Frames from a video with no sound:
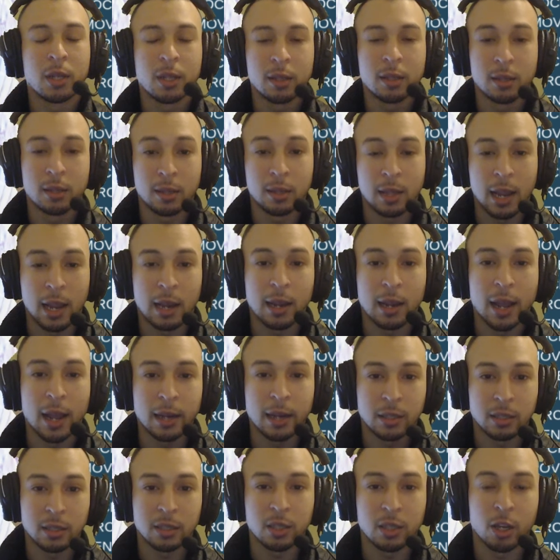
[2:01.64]
They like
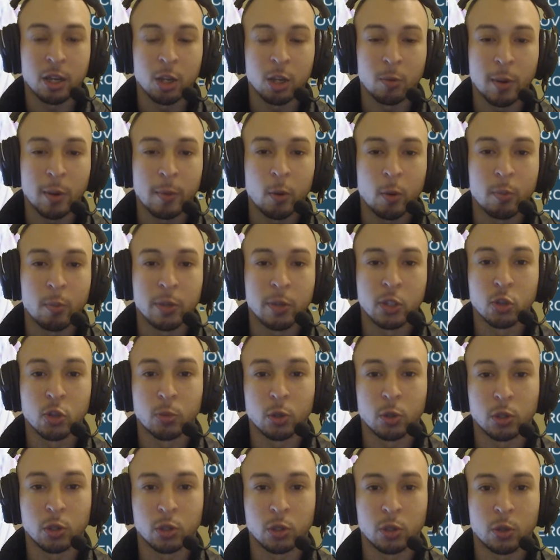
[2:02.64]
to see other people
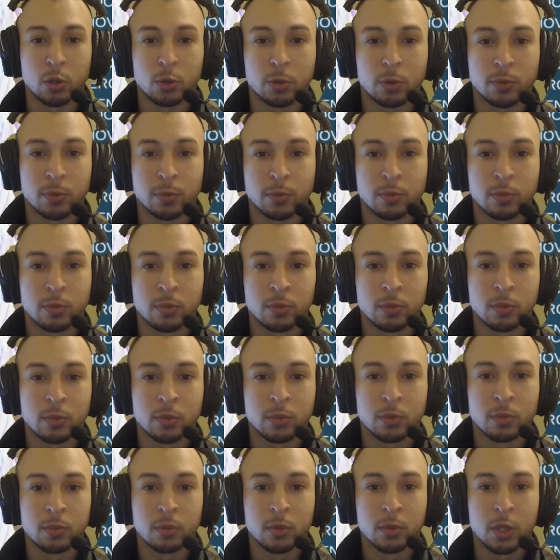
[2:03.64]
miserable too.
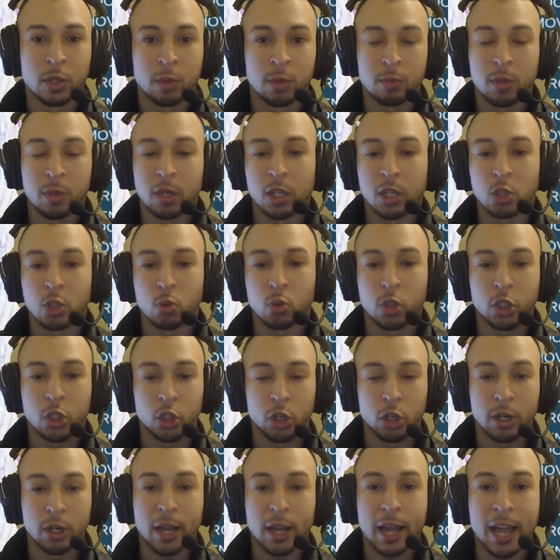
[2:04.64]
Because when
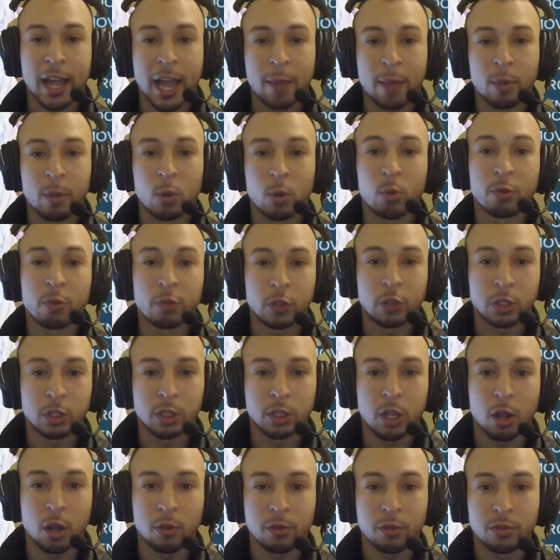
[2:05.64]
you're not happy with
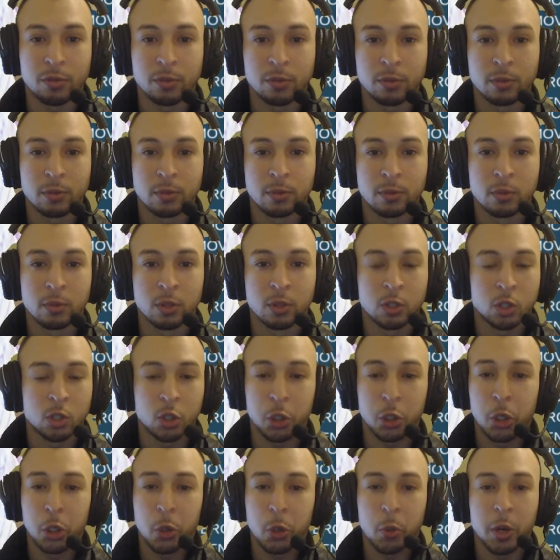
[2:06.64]
yourself,
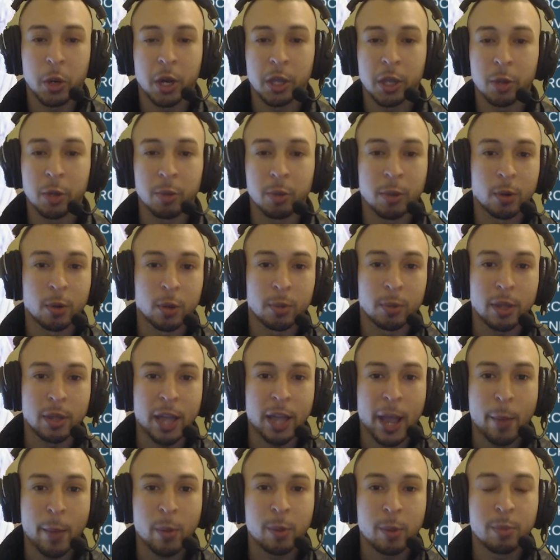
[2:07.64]
you don't want other people to be
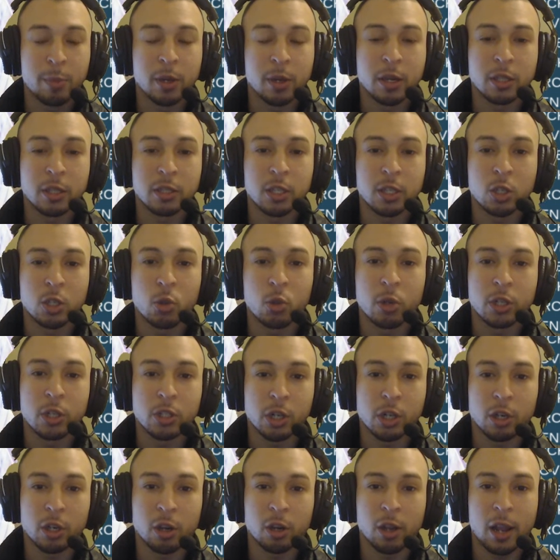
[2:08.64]
happy because then you
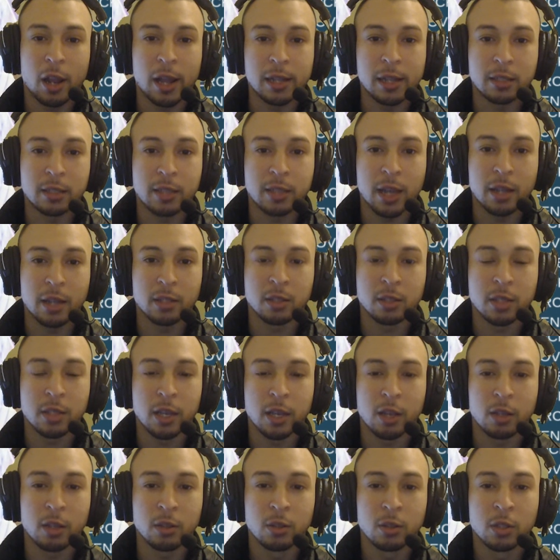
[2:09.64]
internalize that and
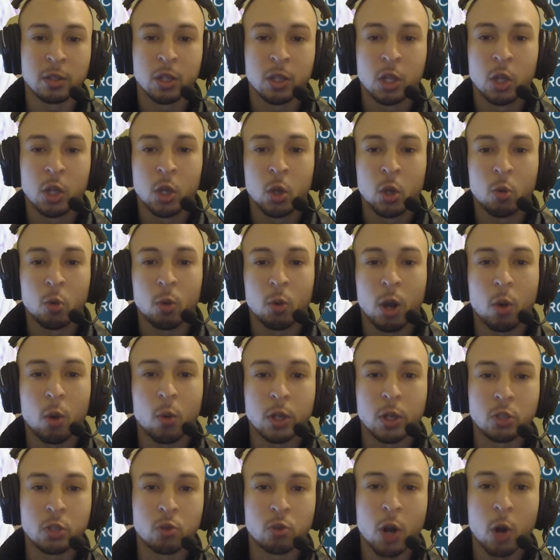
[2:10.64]
say, well,
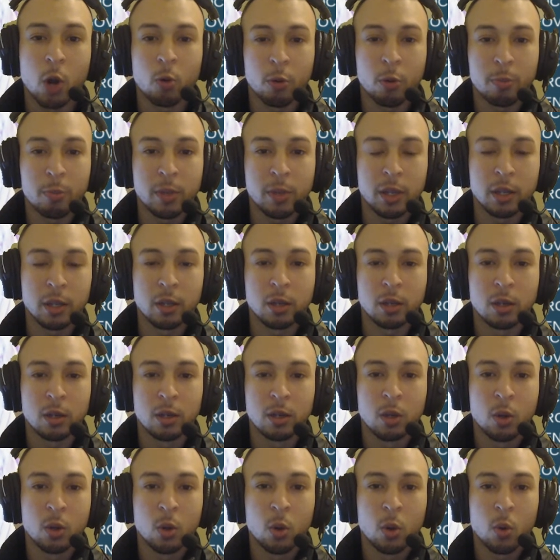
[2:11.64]
what's wrong with me?
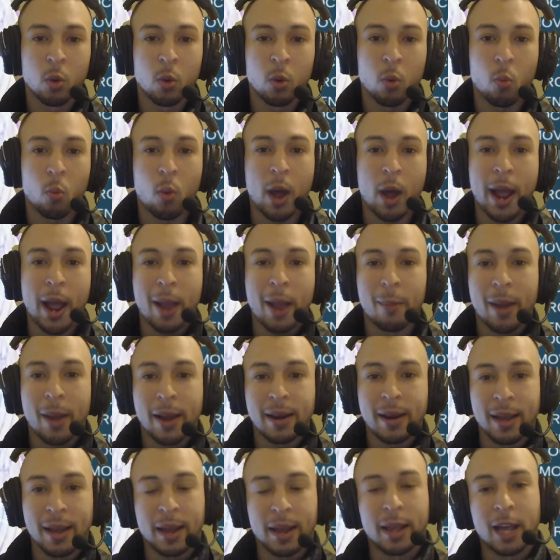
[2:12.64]
Why am I
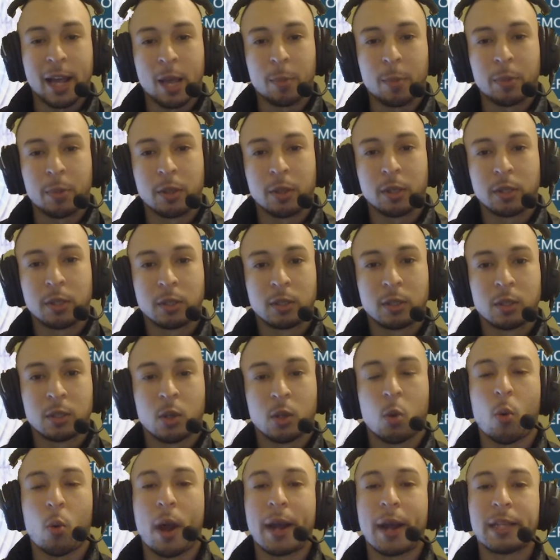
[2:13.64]
not happy?
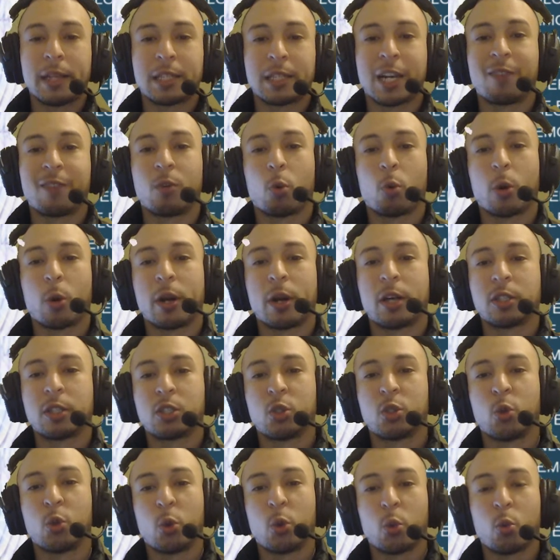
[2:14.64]
Why is everyone else
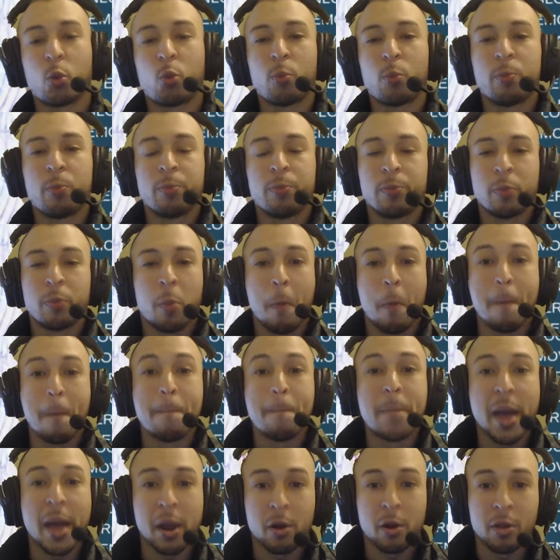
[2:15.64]
doing
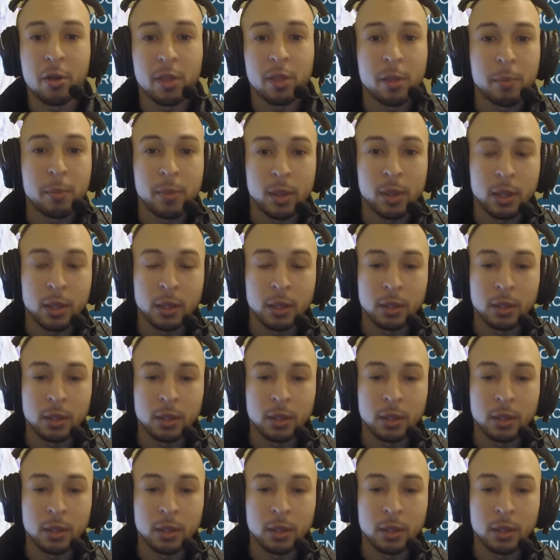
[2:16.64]
better than me?